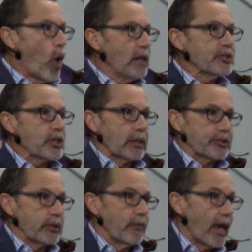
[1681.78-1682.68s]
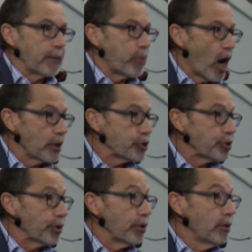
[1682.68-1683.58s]
wants us in that
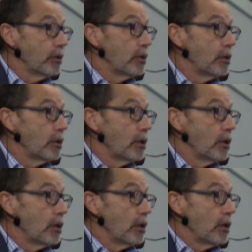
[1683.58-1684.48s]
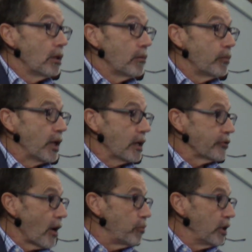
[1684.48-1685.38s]
posture
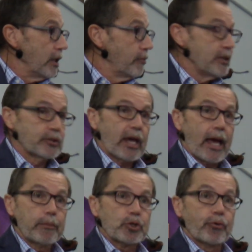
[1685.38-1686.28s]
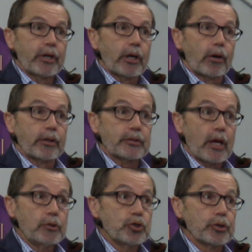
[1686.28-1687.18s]
because I believe He's capturing our
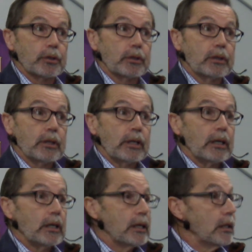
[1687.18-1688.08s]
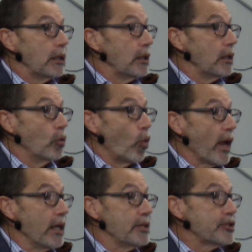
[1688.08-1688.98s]
attention in
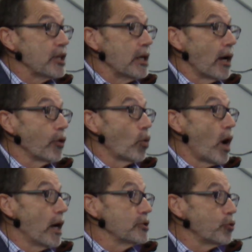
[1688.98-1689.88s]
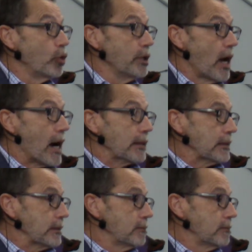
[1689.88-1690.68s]
ways He otherwise would not.